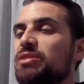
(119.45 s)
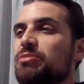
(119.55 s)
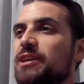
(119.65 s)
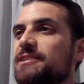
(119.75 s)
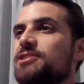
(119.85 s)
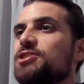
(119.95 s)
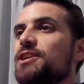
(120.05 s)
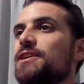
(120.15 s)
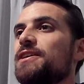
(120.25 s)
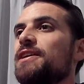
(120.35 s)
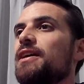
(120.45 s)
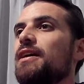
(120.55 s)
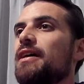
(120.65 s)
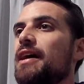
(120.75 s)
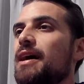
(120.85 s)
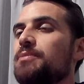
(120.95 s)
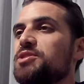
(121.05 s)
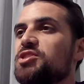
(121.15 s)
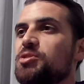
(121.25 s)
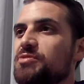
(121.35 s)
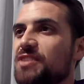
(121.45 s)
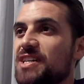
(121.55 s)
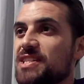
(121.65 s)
practitioner to supervise